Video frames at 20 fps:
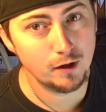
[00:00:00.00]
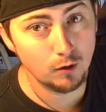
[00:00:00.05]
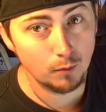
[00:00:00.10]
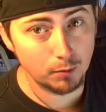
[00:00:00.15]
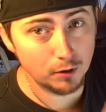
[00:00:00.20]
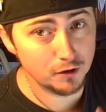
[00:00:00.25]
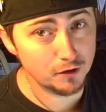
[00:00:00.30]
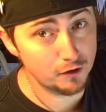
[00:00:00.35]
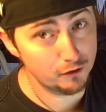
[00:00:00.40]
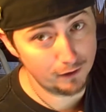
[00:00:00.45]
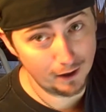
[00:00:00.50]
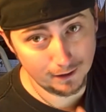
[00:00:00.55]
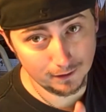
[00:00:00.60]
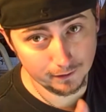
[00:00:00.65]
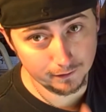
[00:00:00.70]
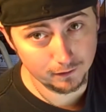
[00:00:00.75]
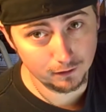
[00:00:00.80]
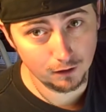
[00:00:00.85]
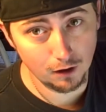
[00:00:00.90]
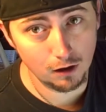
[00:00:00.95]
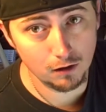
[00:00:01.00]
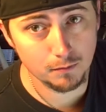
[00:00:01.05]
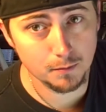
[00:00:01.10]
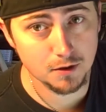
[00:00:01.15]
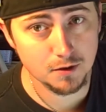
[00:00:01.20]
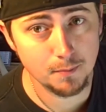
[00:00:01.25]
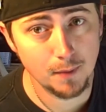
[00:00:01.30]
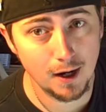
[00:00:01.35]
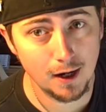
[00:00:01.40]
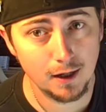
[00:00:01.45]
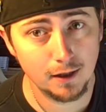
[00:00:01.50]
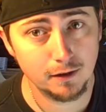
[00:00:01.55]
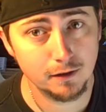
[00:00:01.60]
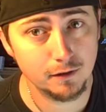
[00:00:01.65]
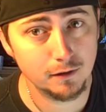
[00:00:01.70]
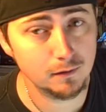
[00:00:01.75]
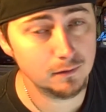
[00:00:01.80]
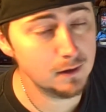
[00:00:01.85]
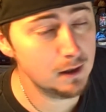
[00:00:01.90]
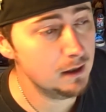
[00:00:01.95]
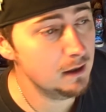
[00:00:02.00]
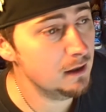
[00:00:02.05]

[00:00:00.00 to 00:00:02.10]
Don't put it directly in the garbage bag, you know.